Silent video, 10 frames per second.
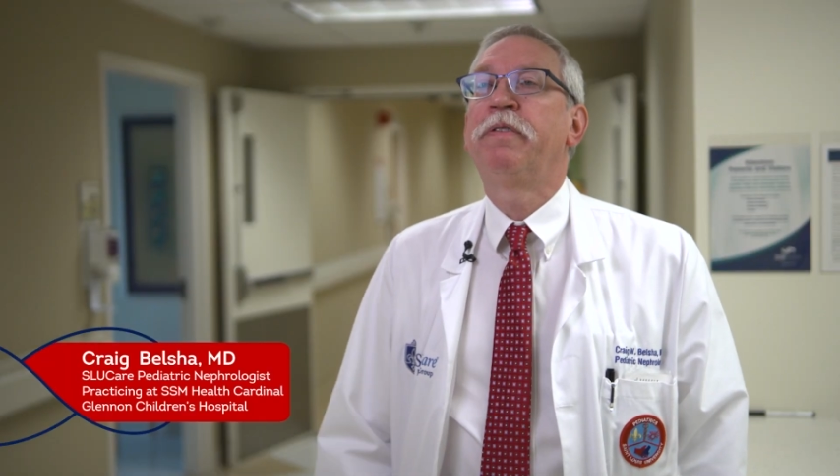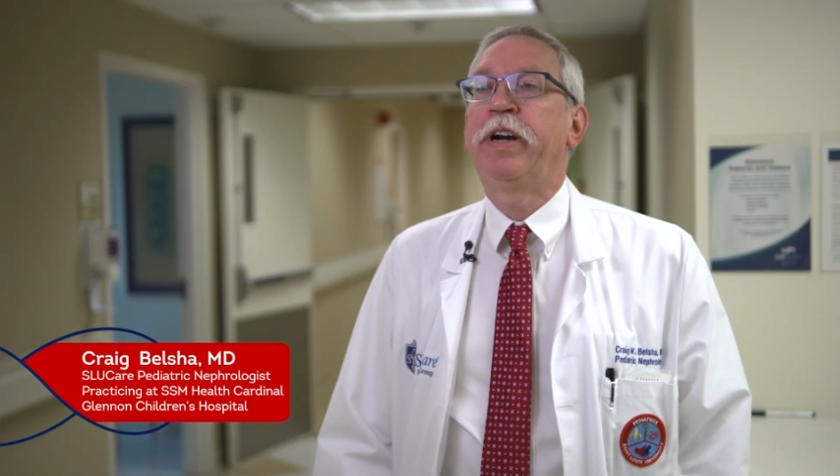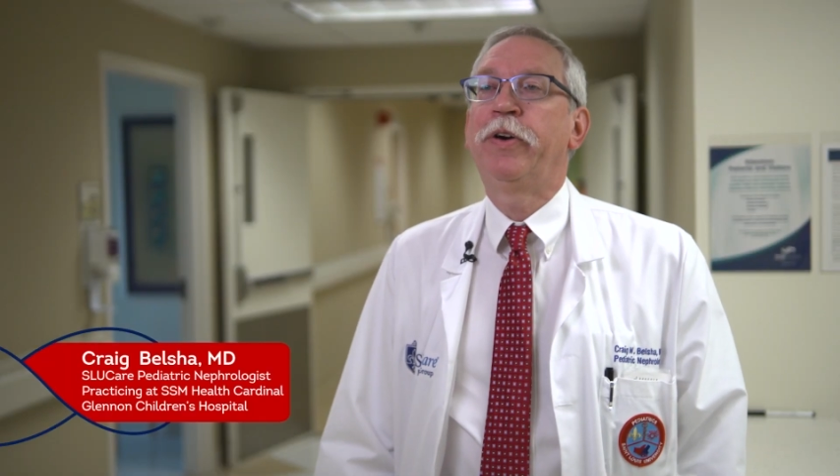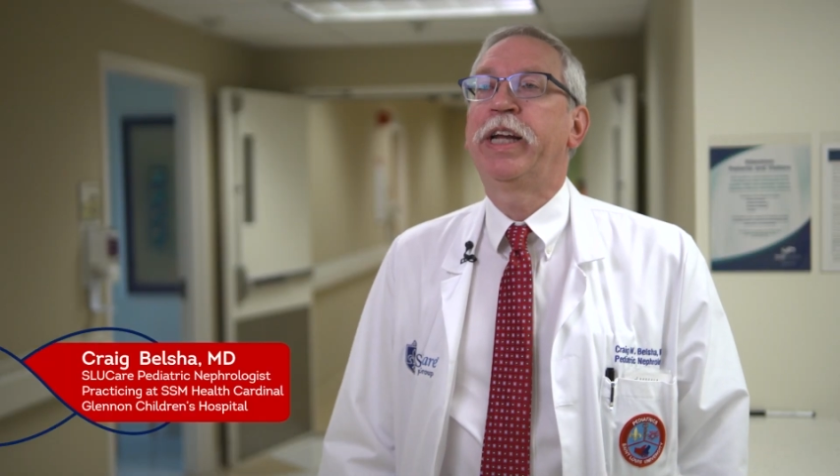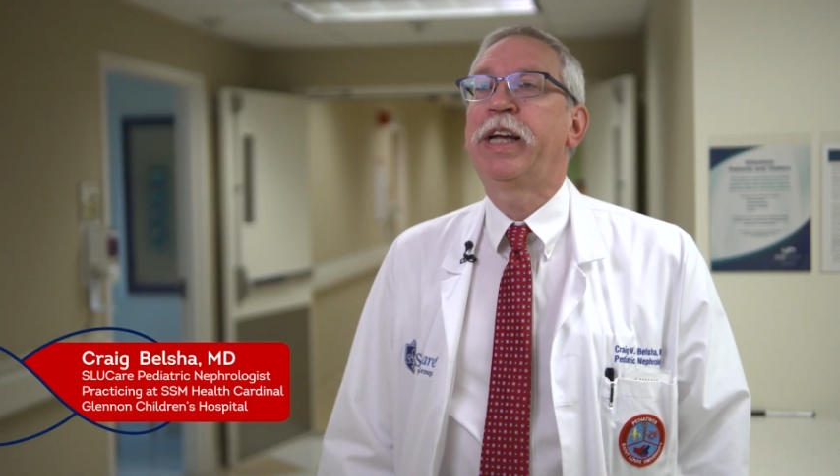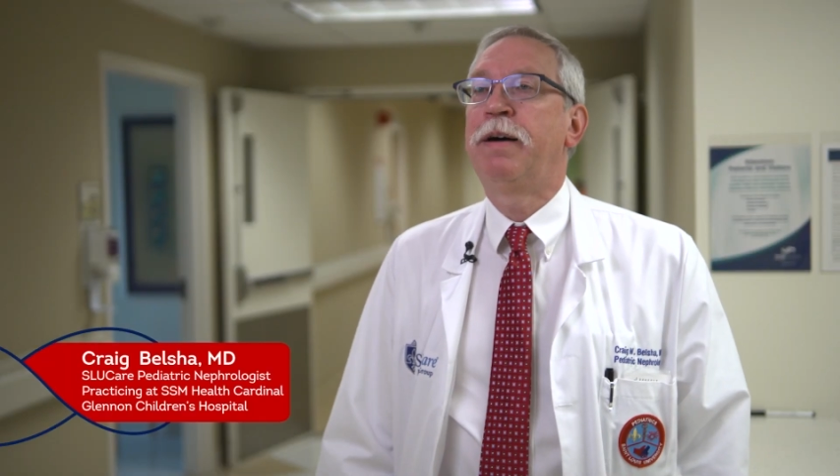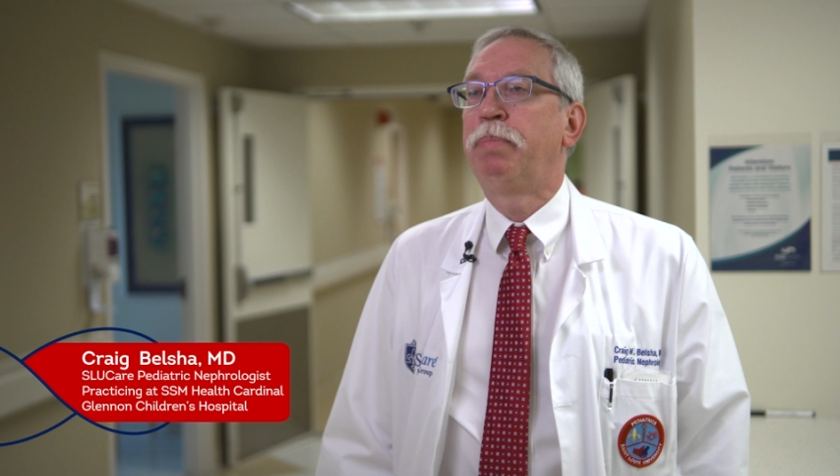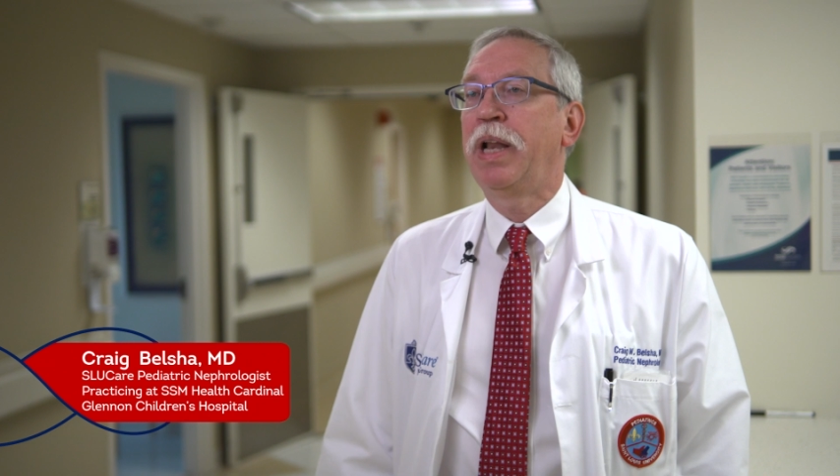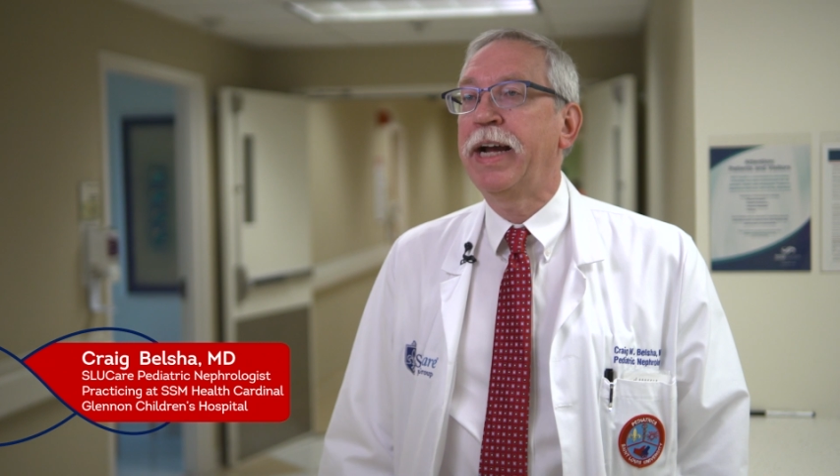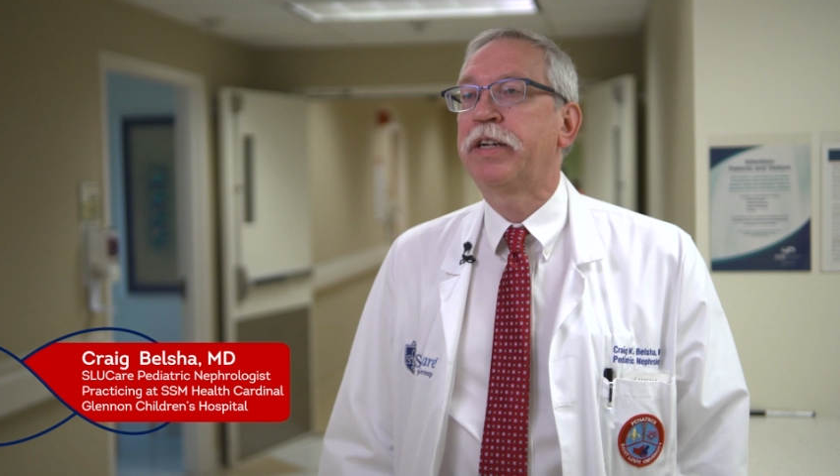to very
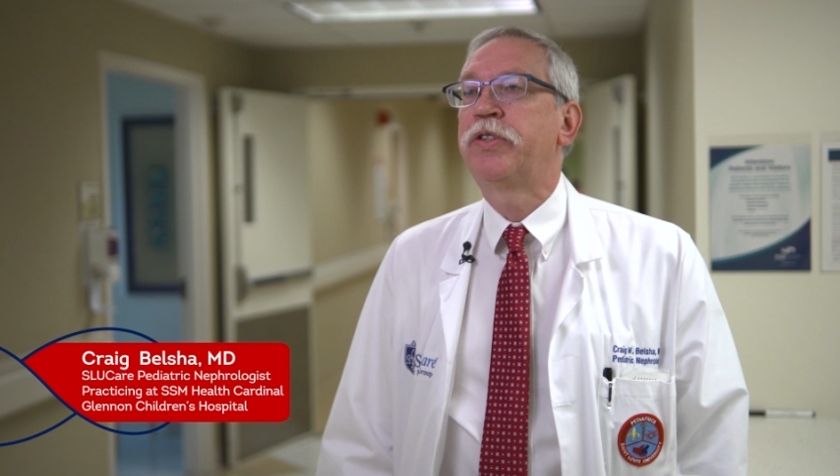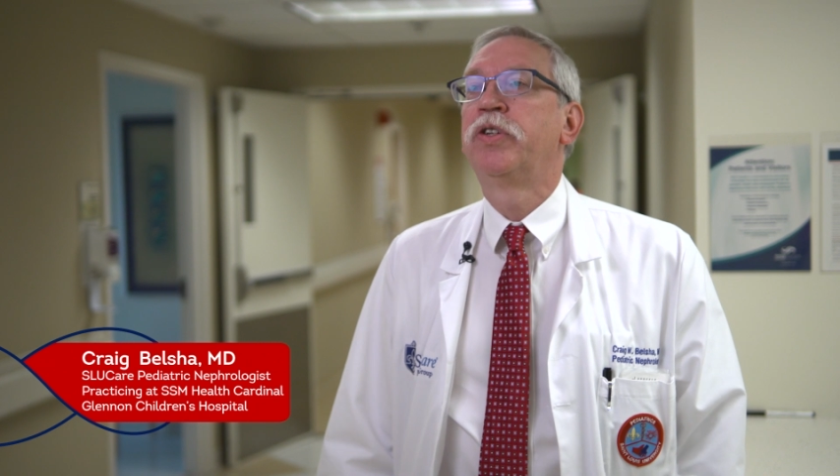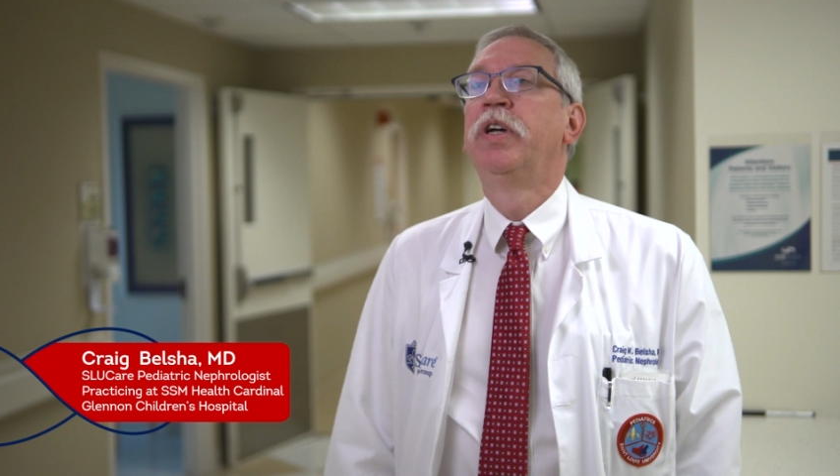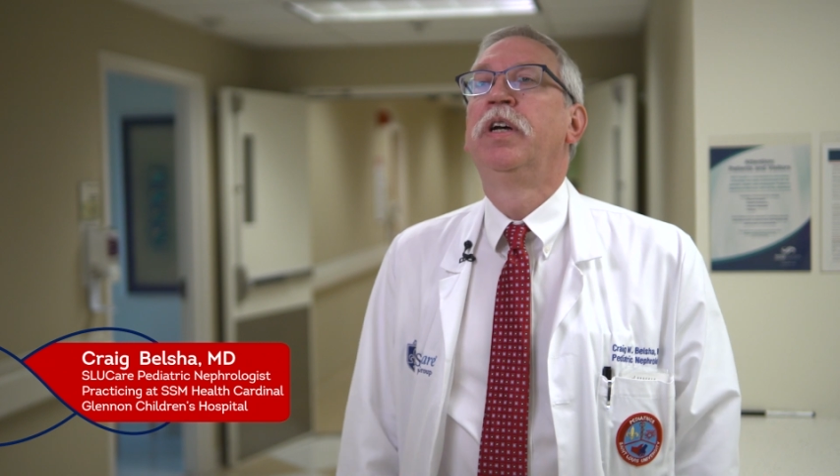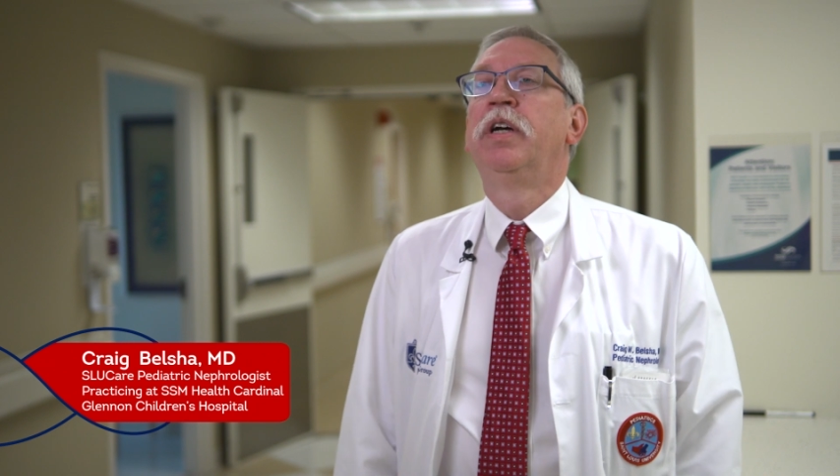complex